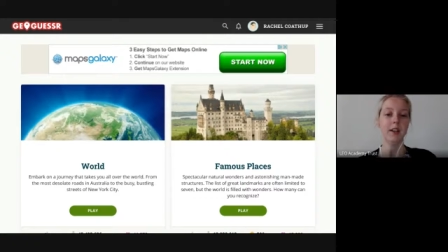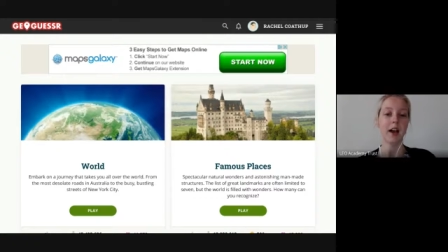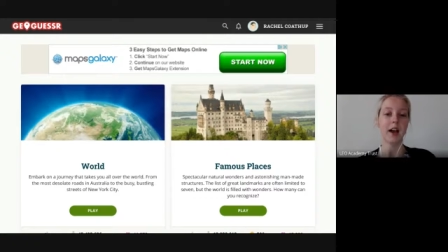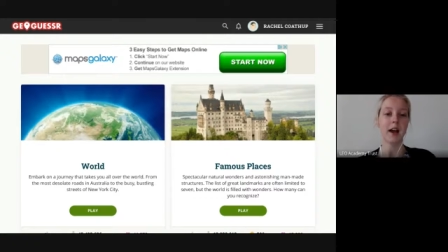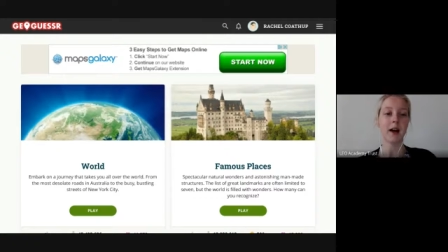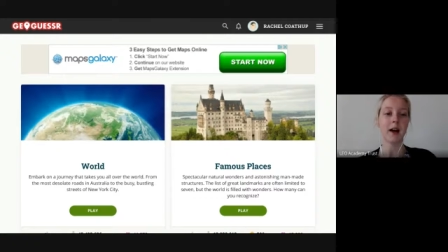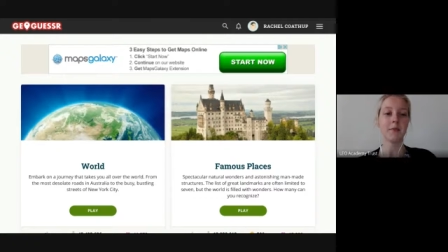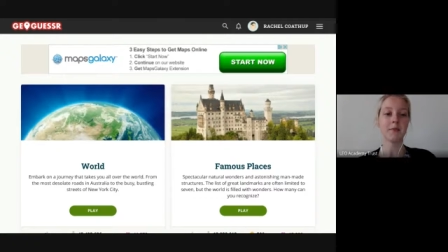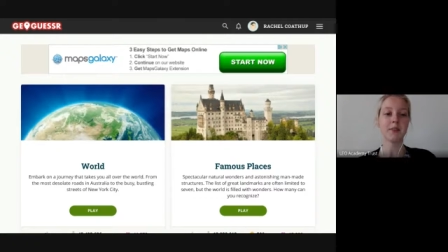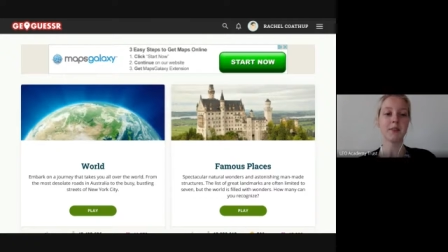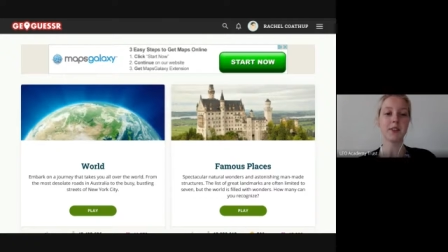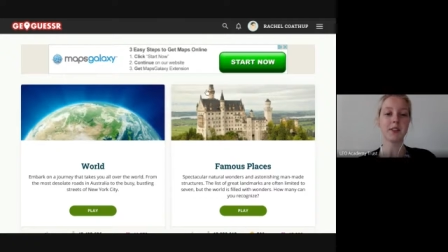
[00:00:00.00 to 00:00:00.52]

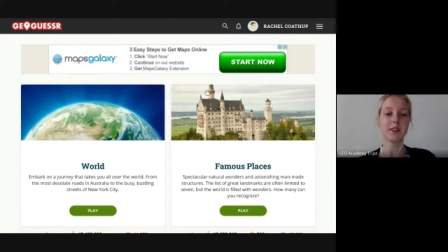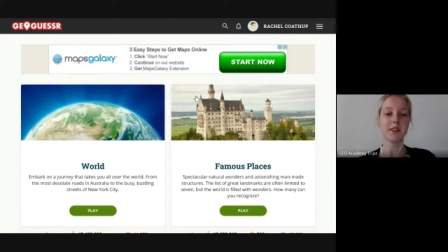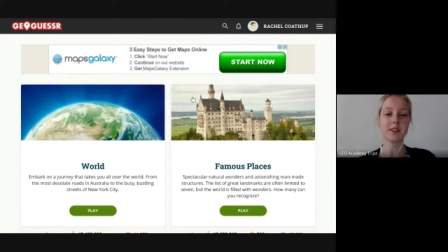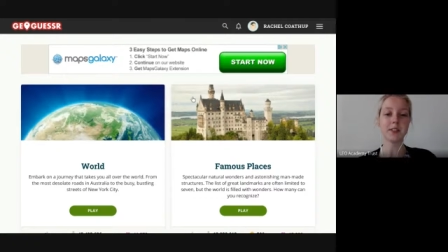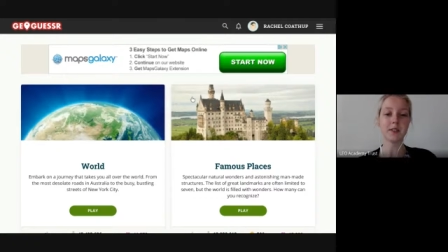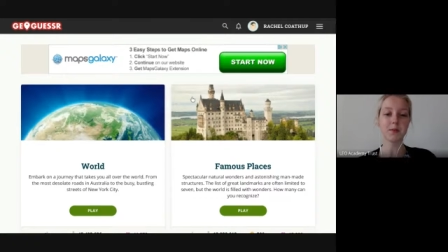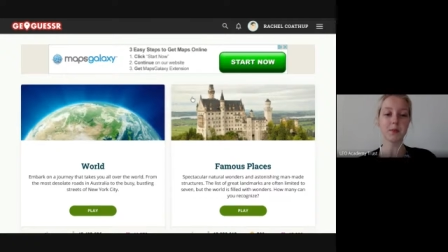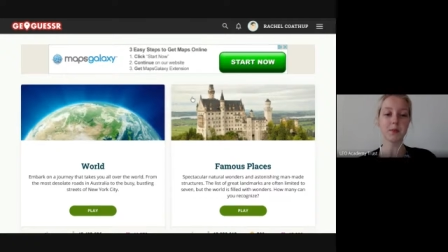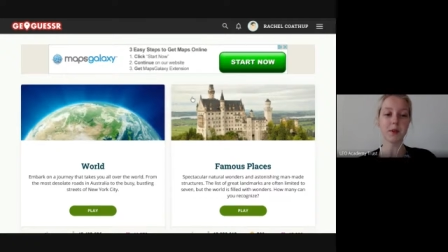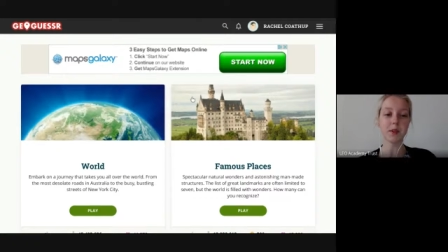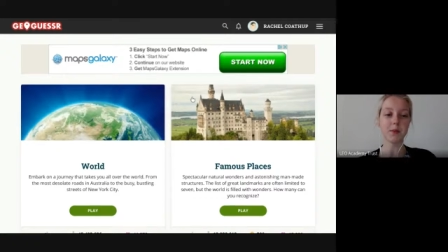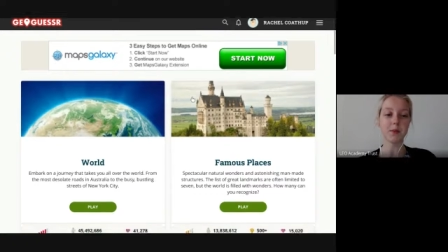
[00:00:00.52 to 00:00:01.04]
Um, so this
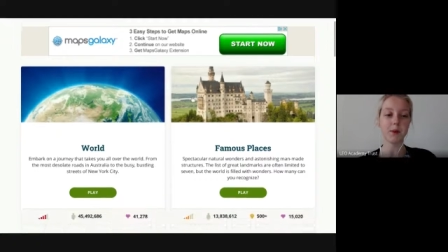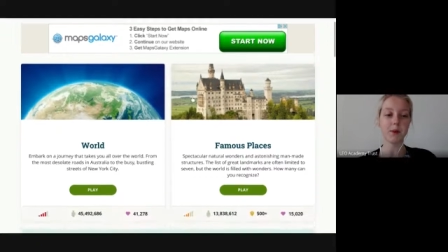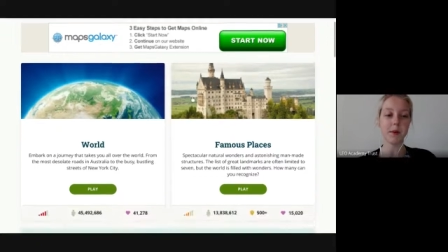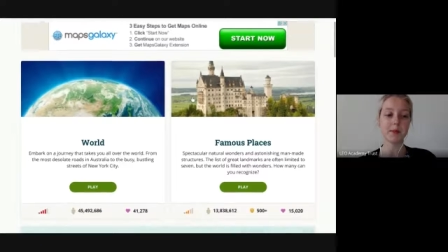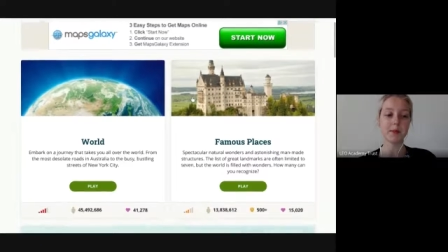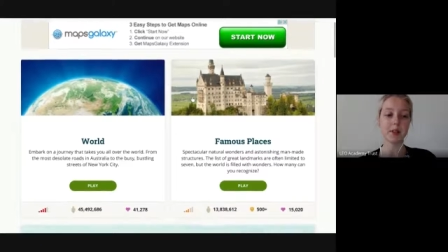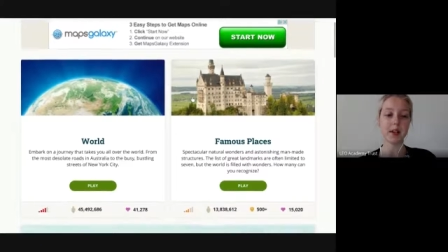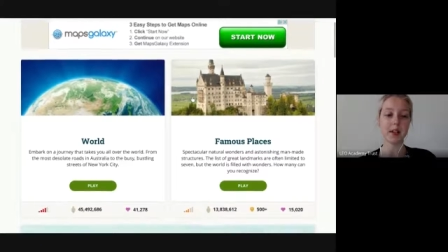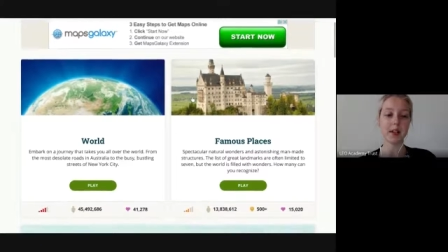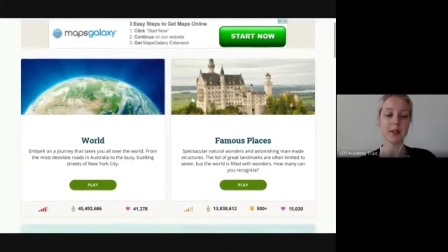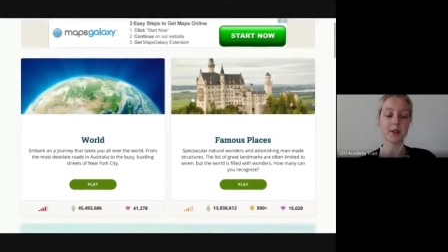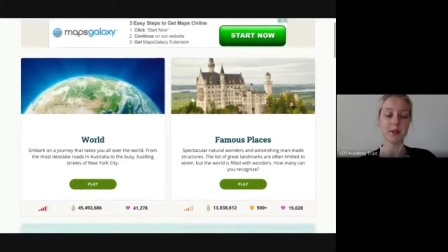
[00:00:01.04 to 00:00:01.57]
is what the
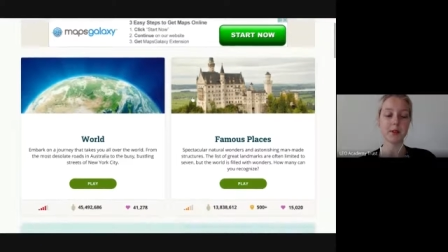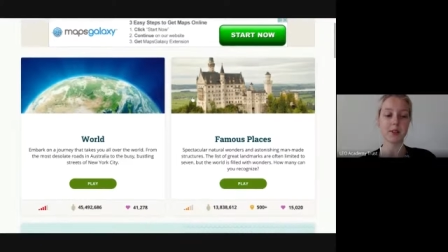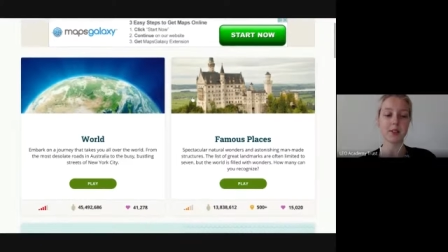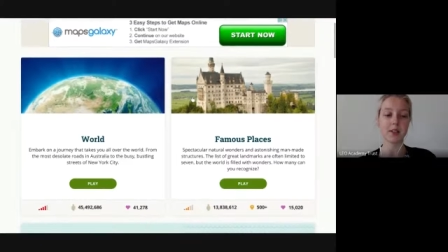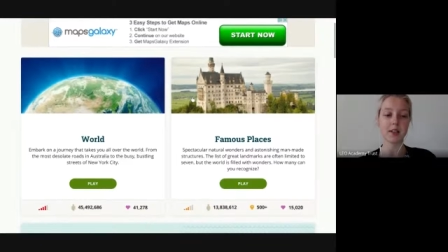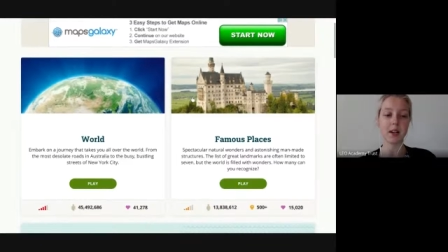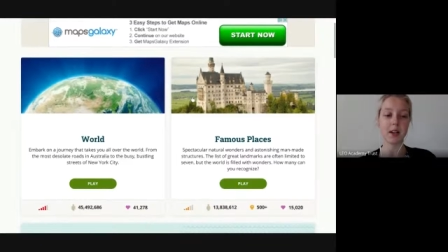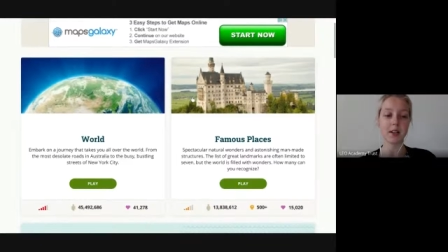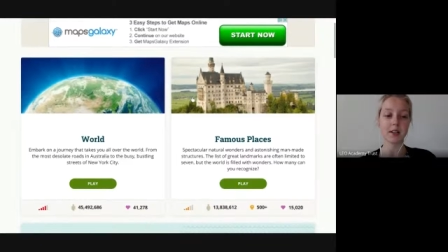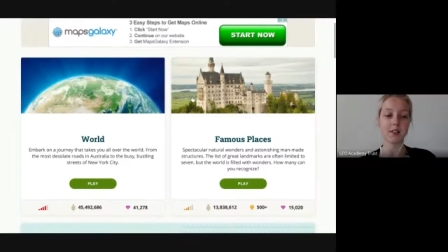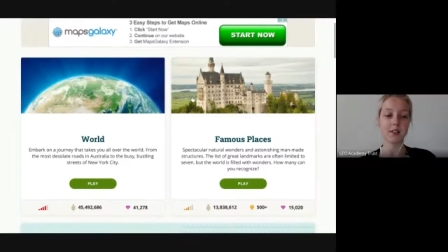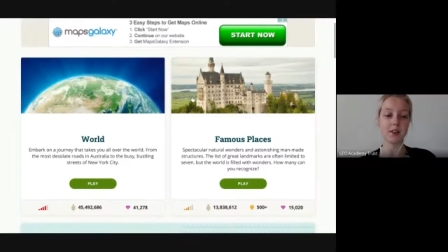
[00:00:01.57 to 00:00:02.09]
website looks like.